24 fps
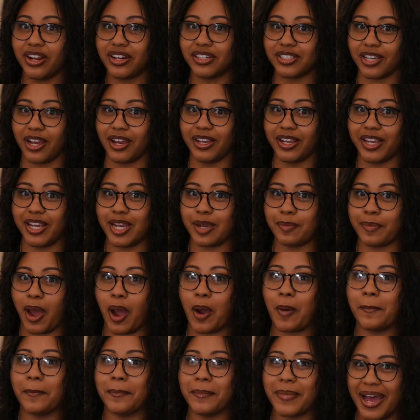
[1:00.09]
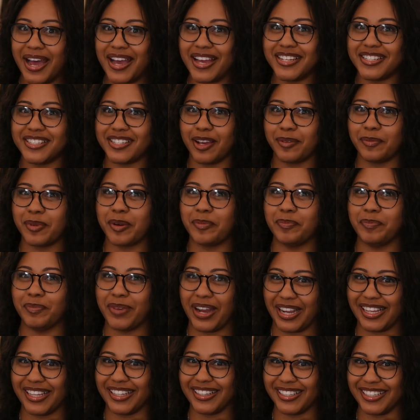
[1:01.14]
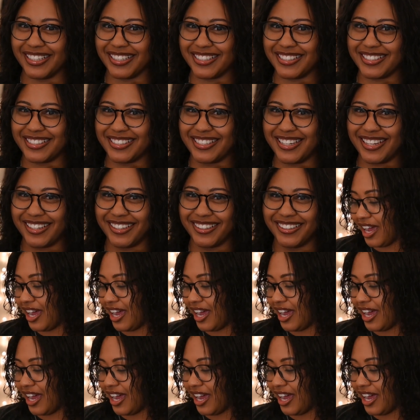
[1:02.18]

are talking about my summer bucket list.